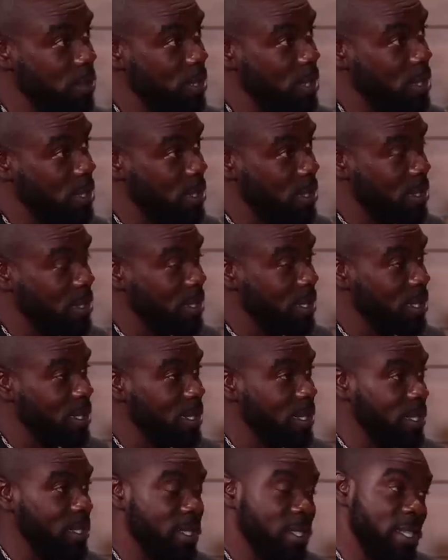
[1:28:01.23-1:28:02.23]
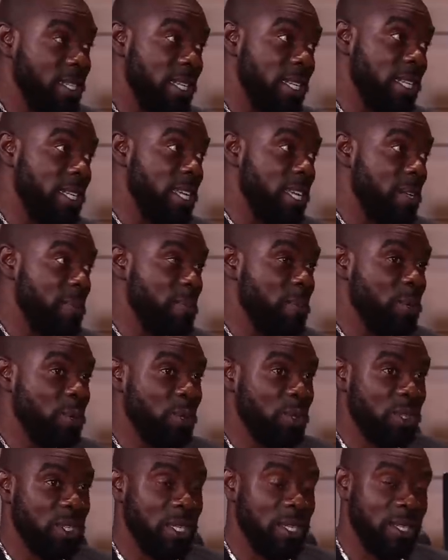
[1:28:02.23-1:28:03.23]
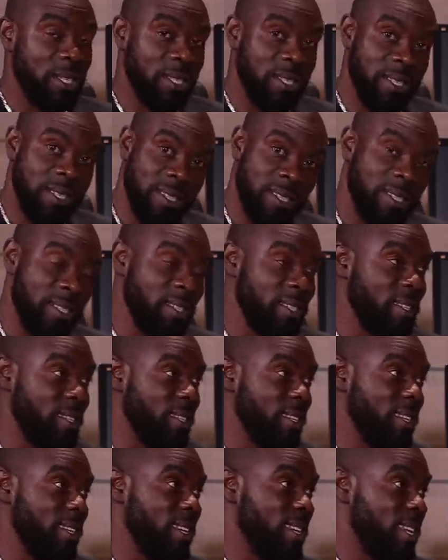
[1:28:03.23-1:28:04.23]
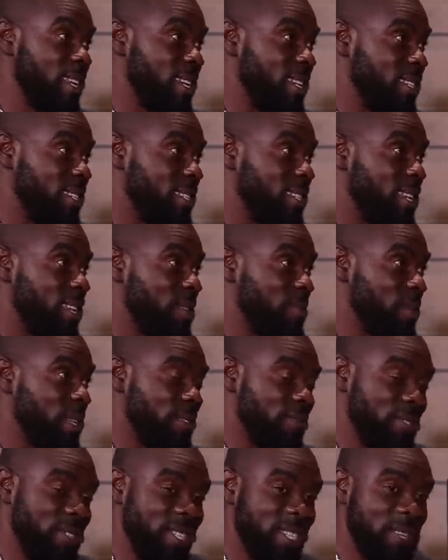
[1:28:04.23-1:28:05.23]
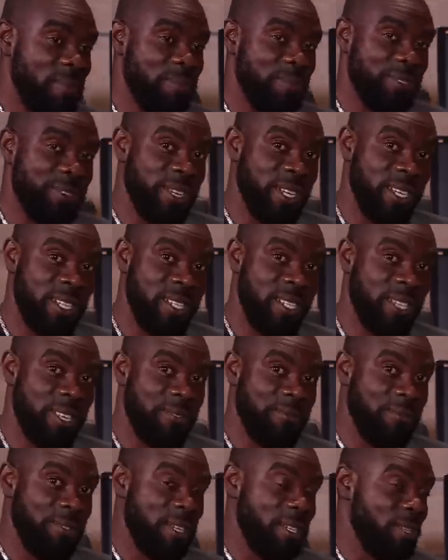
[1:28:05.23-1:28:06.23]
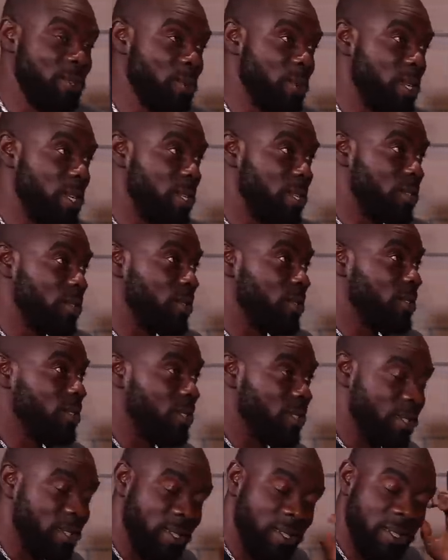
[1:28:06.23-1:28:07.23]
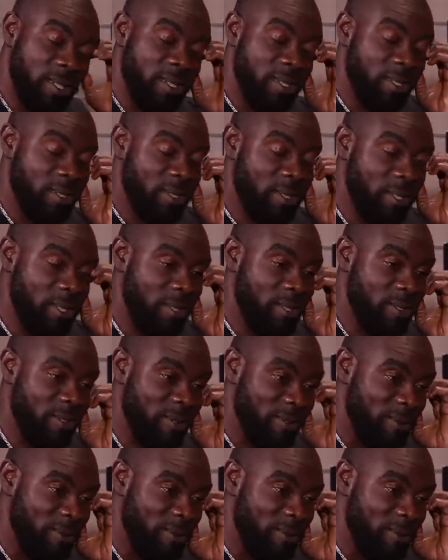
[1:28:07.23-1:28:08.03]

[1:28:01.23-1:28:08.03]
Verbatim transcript: too, you know. You're still in our music. You understand me? You have to separate yourself as well too. Yeah. You know, so.